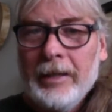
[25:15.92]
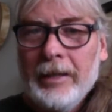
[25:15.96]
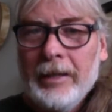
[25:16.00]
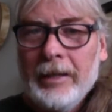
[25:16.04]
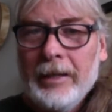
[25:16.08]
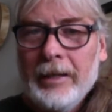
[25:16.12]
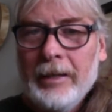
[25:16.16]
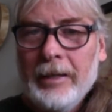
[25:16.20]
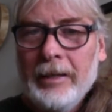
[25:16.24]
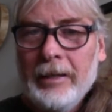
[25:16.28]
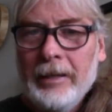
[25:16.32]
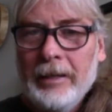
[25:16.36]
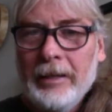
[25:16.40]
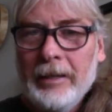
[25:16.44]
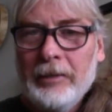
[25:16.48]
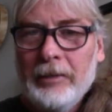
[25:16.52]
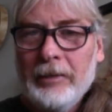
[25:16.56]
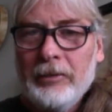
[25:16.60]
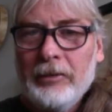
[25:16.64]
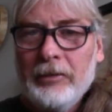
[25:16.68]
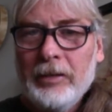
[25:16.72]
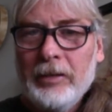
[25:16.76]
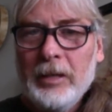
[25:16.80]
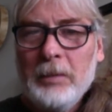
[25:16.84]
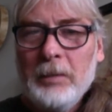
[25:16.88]
it, it
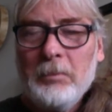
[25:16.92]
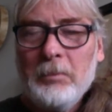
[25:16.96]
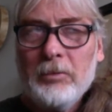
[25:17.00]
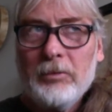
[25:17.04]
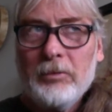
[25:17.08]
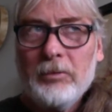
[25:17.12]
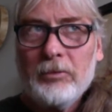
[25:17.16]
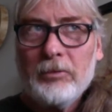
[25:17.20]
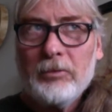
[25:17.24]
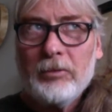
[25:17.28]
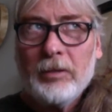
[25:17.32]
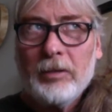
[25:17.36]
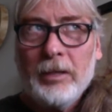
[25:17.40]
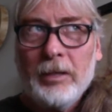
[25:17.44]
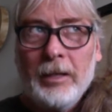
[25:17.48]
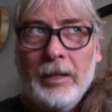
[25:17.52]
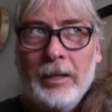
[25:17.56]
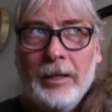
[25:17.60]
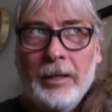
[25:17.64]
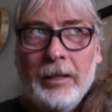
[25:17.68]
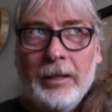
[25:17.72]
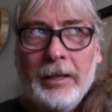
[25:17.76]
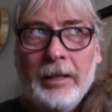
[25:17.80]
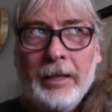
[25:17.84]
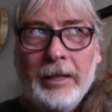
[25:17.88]
seems
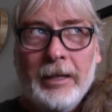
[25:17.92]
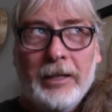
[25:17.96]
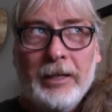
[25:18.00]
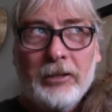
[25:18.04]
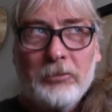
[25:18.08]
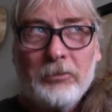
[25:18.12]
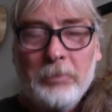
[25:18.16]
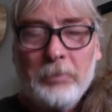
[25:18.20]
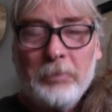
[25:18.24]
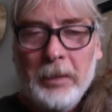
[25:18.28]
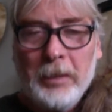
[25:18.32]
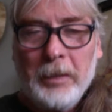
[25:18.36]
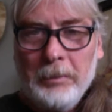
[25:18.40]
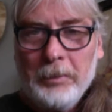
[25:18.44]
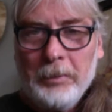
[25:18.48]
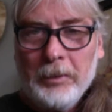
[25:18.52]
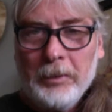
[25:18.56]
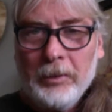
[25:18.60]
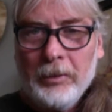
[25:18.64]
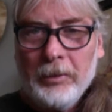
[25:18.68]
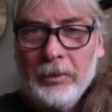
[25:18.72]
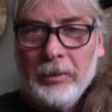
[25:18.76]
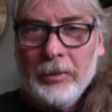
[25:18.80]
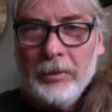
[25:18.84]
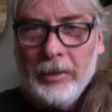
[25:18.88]
like as
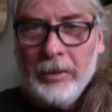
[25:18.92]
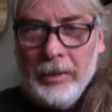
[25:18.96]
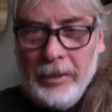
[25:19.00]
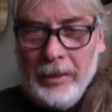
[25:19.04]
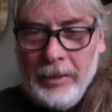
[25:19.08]
people